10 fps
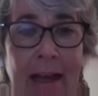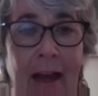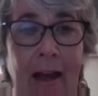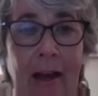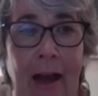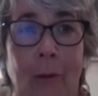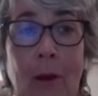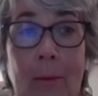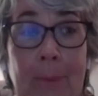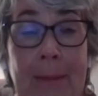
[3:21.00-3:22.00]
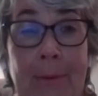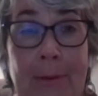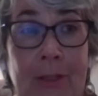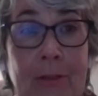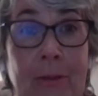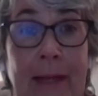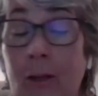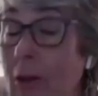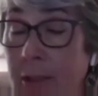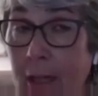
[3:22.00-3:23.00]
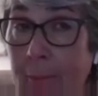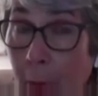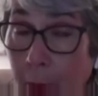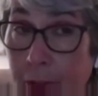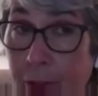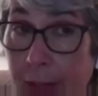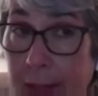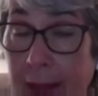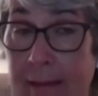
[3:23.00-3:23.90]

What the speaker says: I want people to get hooked on poetry